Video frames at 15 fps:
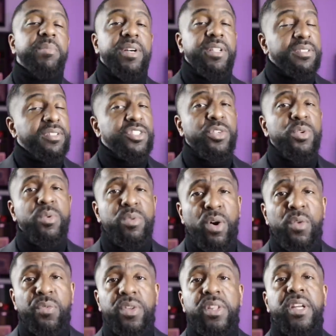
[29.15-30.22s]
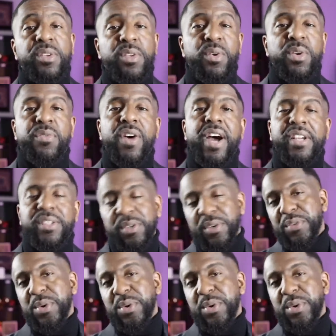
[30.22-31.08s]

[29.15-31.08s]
but soon hopefully they'll notify you if